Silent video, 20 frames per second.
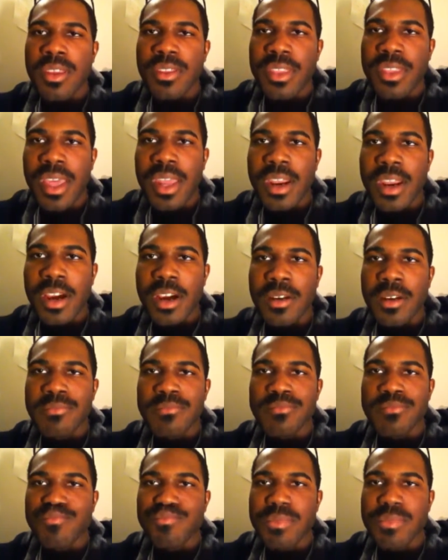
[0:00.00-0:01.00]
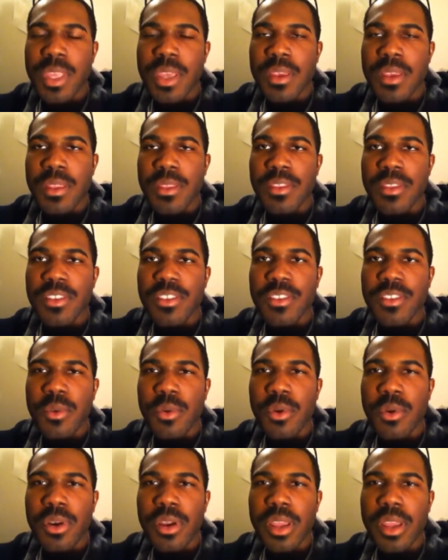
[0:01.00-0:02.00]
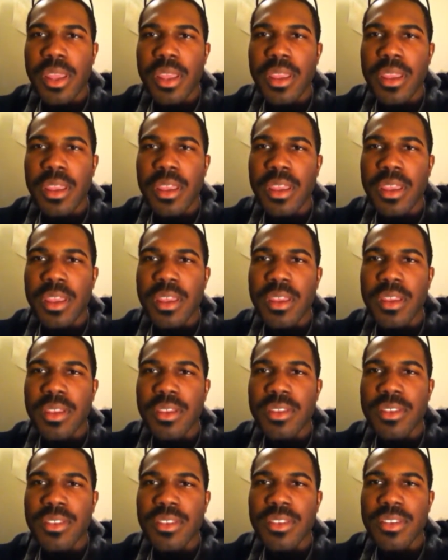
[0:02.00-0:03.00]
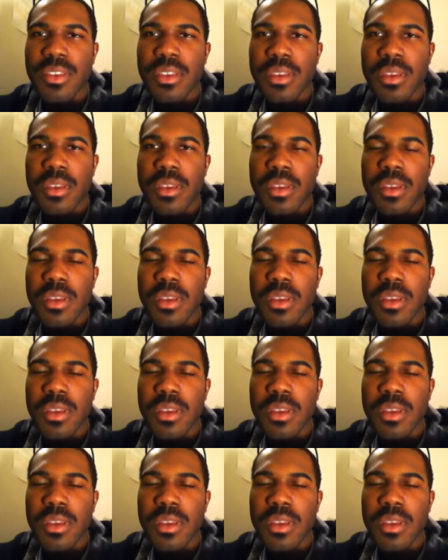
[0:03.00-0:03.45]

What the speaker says: Is that the story is